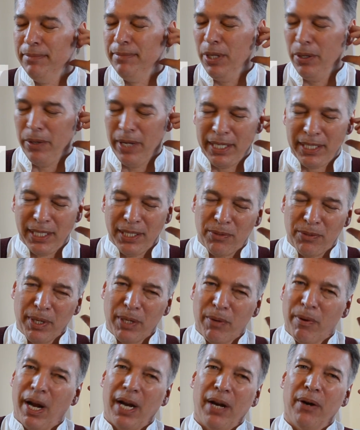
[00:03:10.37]
No license
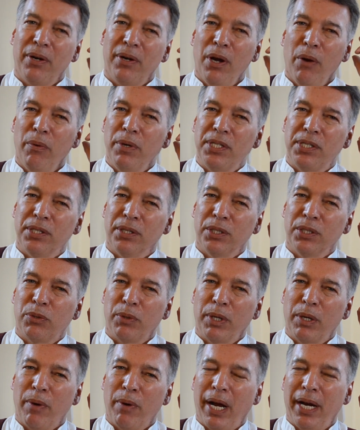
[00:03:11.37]
required, no
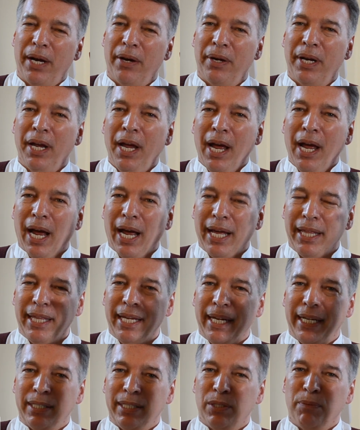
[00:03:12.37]
insurance required. I
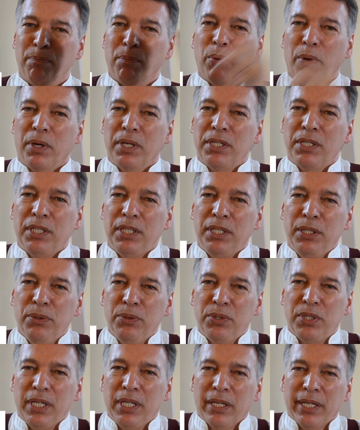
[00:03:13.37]
think it's important to
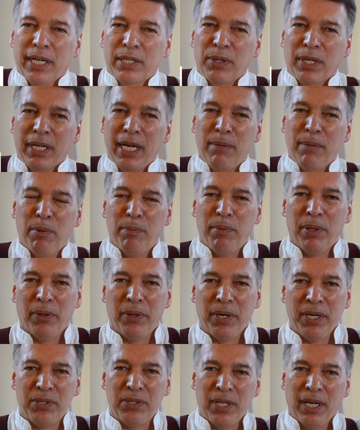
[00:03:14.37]
use the electric
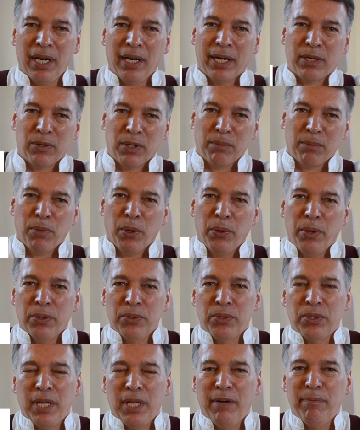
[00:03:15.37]
capabilities that electric
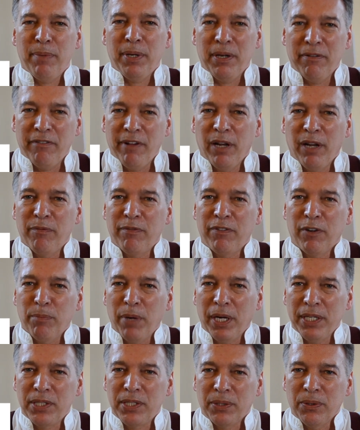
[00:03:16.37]
motors that have been developed for
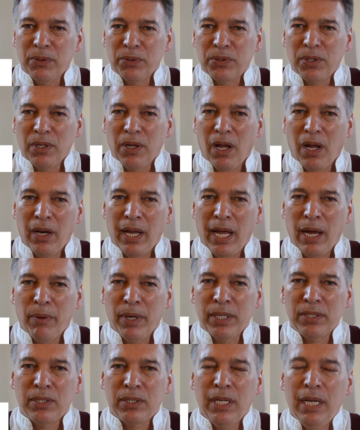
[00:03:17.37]
bicycles
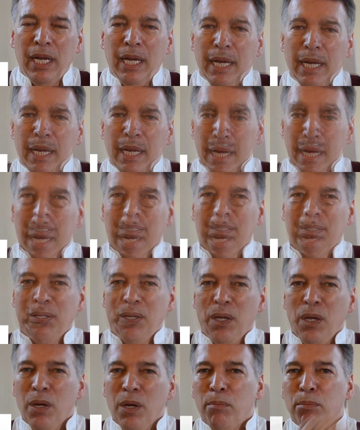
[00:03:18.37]
allow us. It
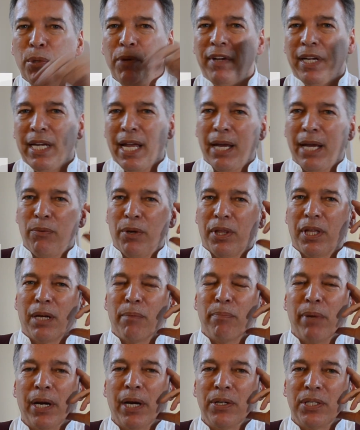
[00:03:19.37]
needs moving ahead with a
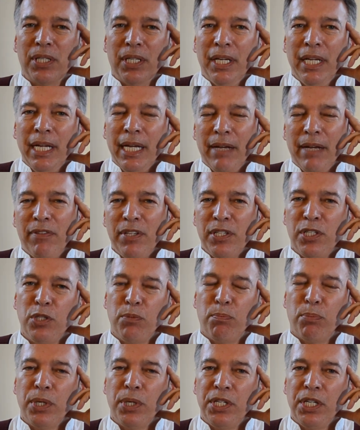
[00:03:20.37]
comparison. If this
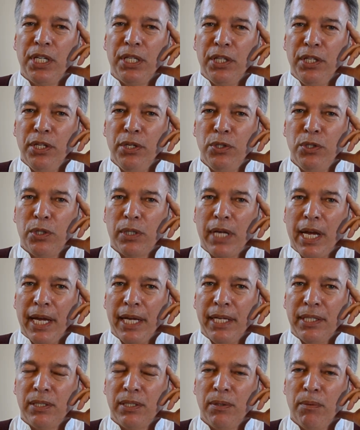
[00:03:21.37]
is bridging the use
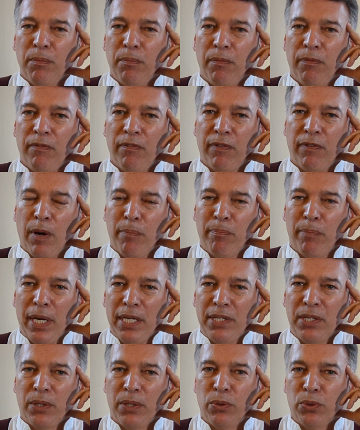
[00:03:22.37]
case from
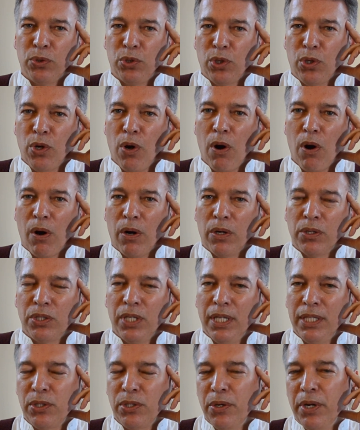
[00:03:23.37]
bicycles to
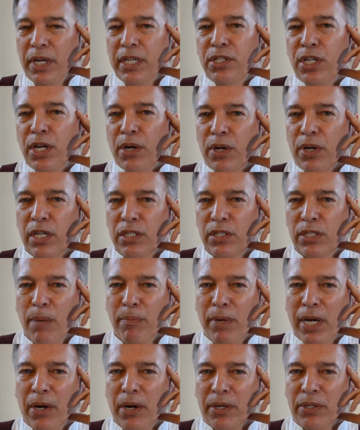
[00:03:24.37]
cars, it's going to share
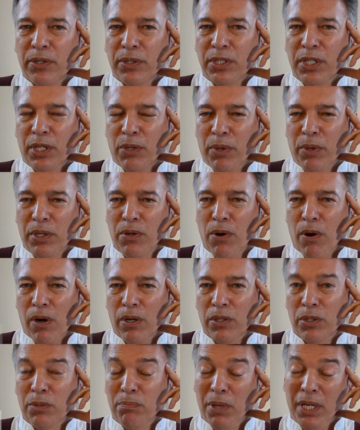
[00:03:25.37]
some characteristic with
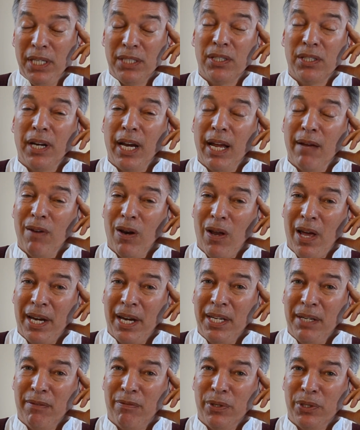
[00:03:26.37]
cars, but it's going to have a
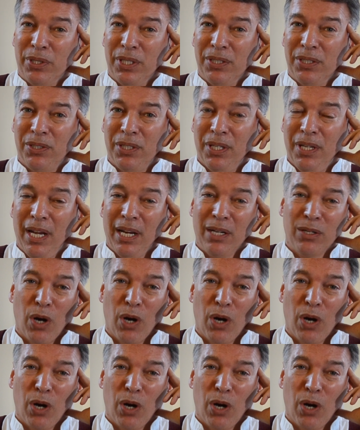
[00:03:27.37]
lot of differences.